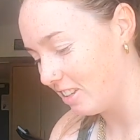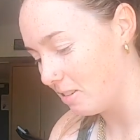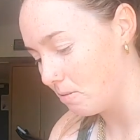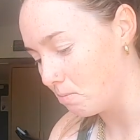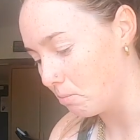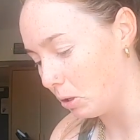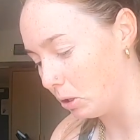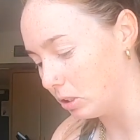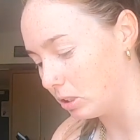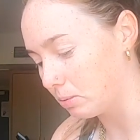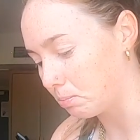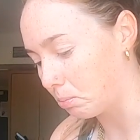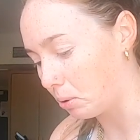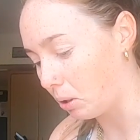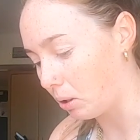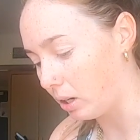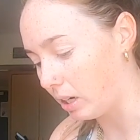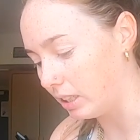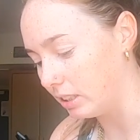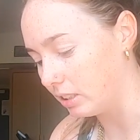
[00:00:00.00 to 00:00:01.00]
Most
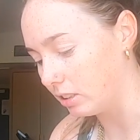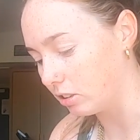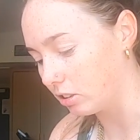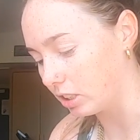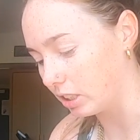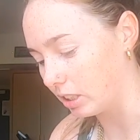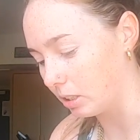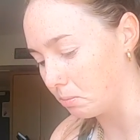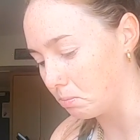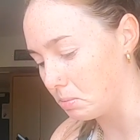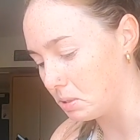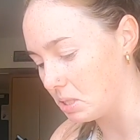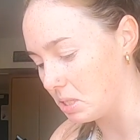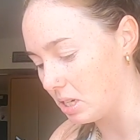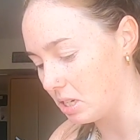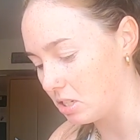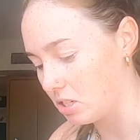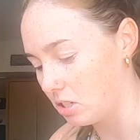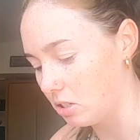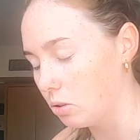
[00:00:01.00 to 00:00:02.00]
prized cricket
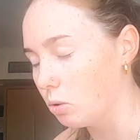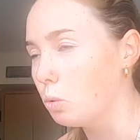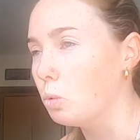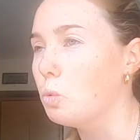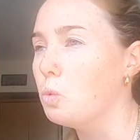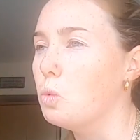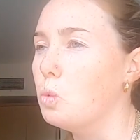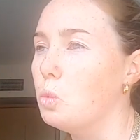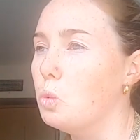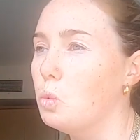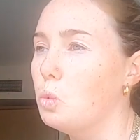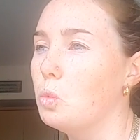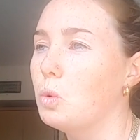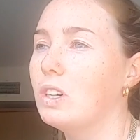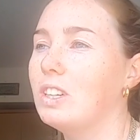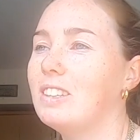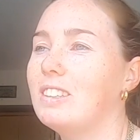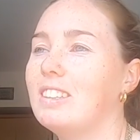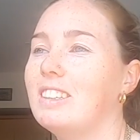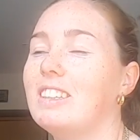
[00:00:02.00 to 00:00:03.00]
possession. Ooh,
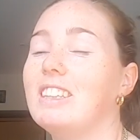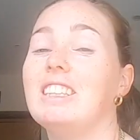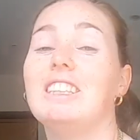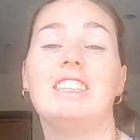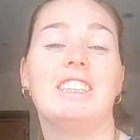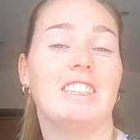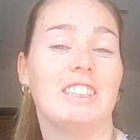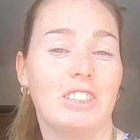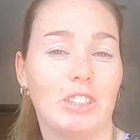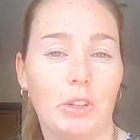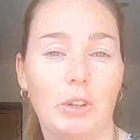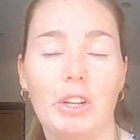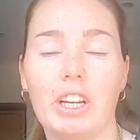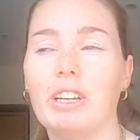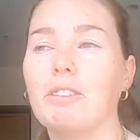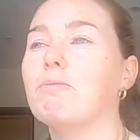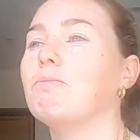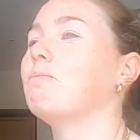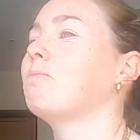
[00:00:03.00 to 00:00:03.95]
this is a goodie.